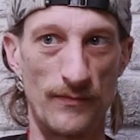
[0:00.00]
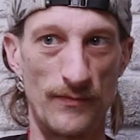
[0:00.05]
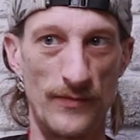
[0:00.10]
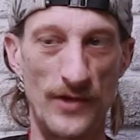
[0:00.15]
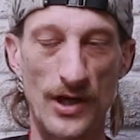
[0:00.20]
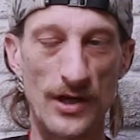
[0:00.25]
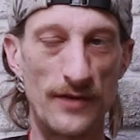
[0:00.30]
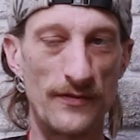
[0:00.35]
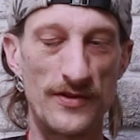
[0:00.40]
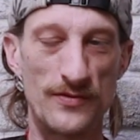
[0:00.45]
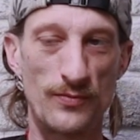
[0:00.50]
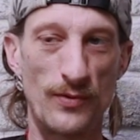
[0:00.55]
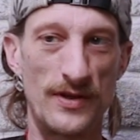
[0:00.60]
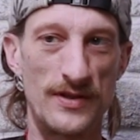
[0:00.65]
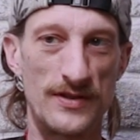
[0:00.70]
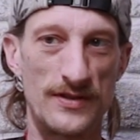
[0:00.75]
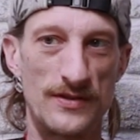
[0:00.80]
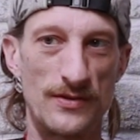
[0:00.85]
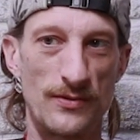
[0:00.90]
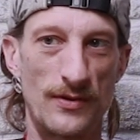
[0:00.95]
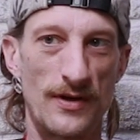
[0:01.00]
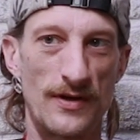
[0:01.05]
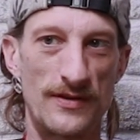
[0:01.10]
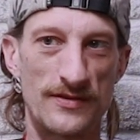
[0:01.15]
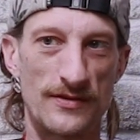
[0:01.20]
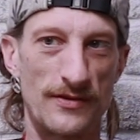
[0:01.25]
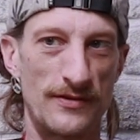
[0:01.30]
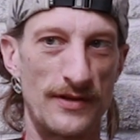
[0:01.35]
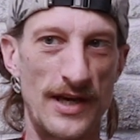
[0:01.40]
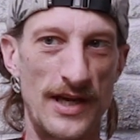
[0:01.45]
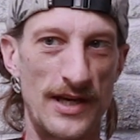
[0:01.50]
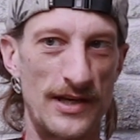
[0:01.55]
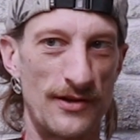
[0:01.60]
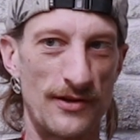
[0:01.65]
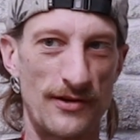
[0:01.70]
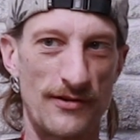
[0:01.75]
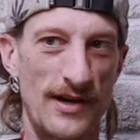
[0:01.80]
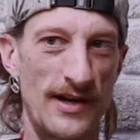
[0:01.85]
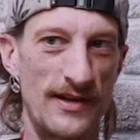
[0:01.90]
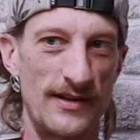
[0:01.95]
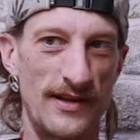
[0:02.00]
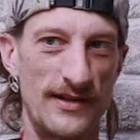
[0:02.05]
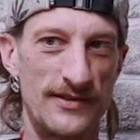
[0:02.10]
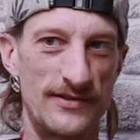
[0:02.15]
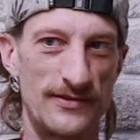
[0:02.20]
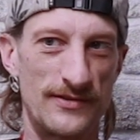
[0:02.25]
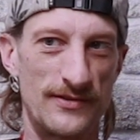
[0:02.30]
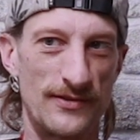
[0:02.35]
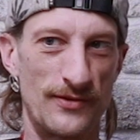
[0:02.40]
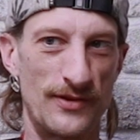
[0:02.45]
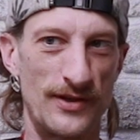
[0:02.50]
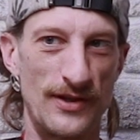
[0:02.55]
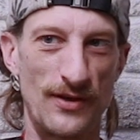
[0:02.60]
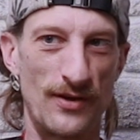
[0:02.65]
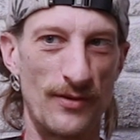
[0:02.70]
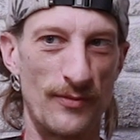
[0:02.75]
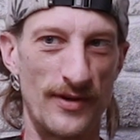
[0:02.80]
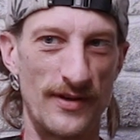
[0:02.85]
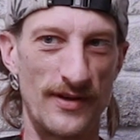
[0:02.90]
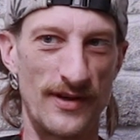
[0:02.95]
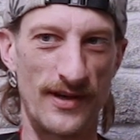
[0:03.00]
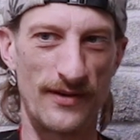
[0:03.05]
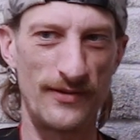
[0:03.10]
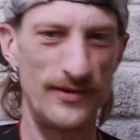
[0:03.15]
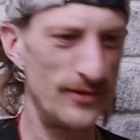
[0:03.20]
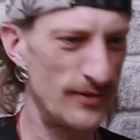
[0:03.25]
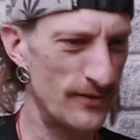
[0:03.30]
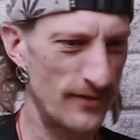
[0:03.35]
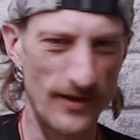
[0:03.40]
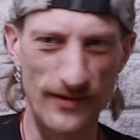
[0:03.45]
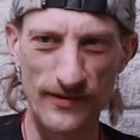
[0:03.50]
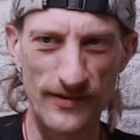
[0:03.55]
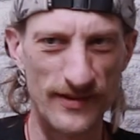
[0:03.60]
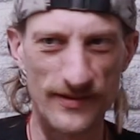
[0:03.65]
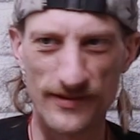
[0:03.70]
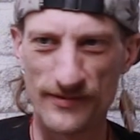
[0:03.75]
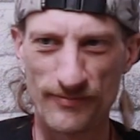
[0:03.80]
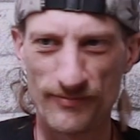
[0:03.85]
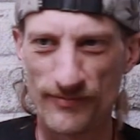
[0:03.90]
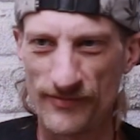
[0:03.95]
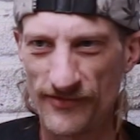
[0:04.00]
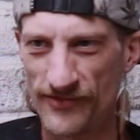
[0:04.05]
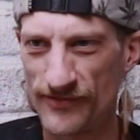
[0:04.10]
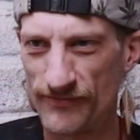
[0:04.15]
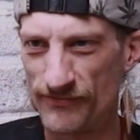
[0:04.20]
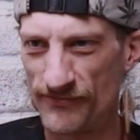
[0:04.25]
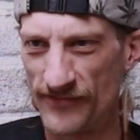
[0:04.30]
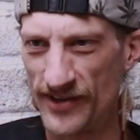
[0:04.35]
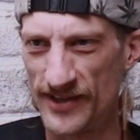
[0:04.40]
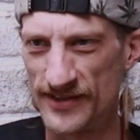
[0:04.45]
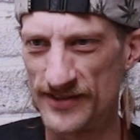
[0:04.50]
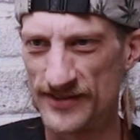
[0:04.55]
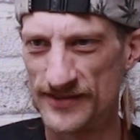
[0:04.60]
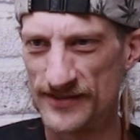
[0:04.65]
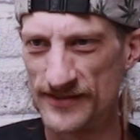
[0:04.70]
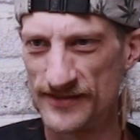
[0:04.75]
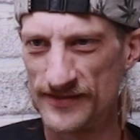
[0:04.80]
None of us went to ask our nan and our granddad on the allotment, how are you growing the beds?